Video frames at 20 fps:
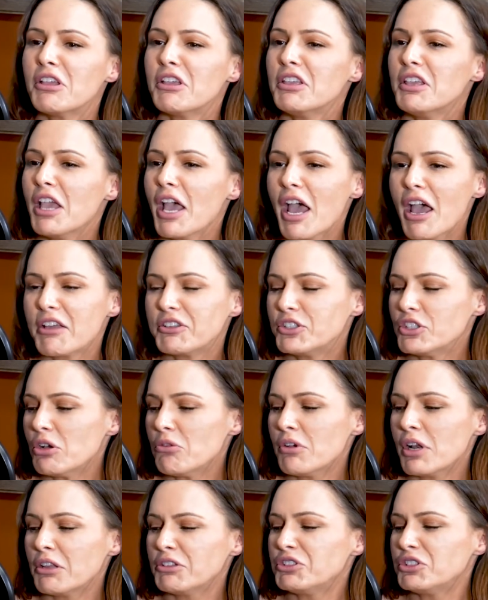Yeah,
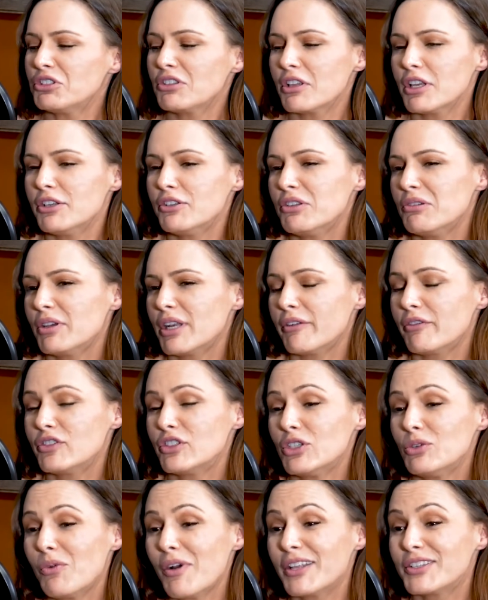do it. She's going to do whatever
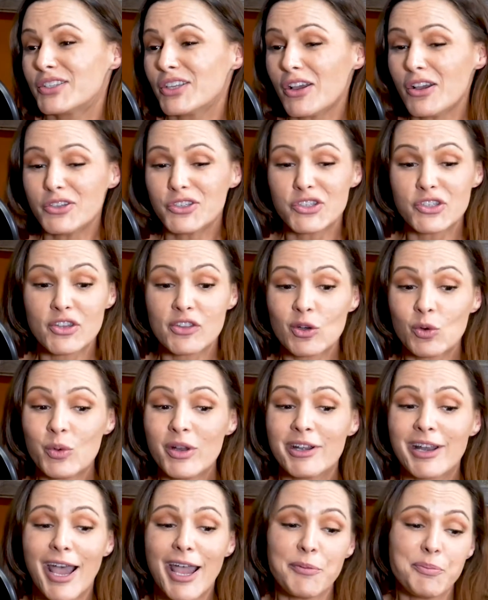she wants. Oh, she's a little
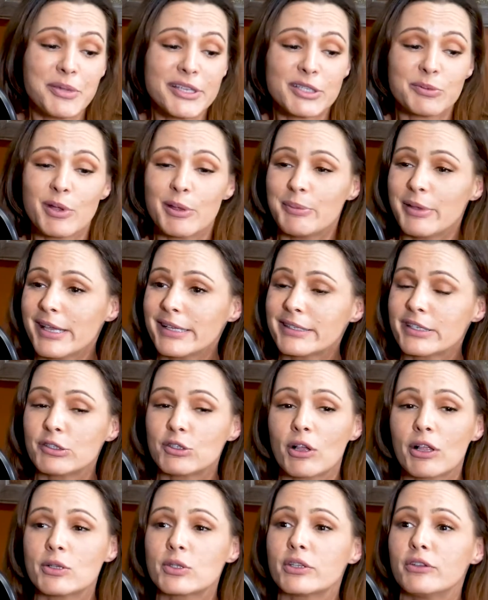weird. I pissed my pants
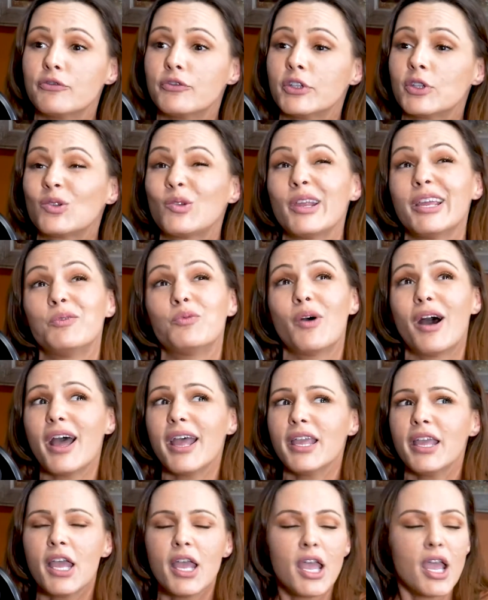until I was in 5th grade.
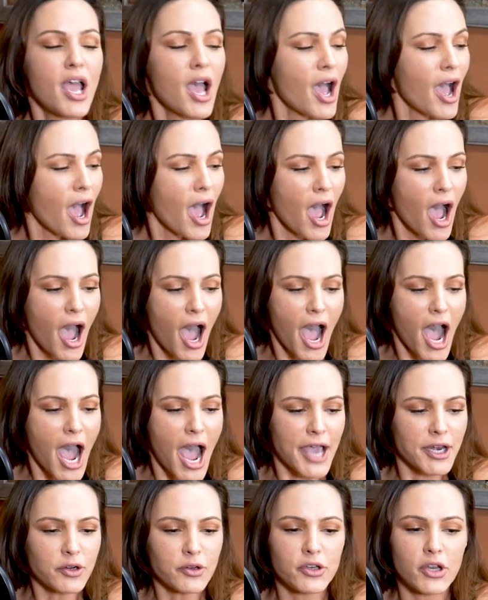Why? I don't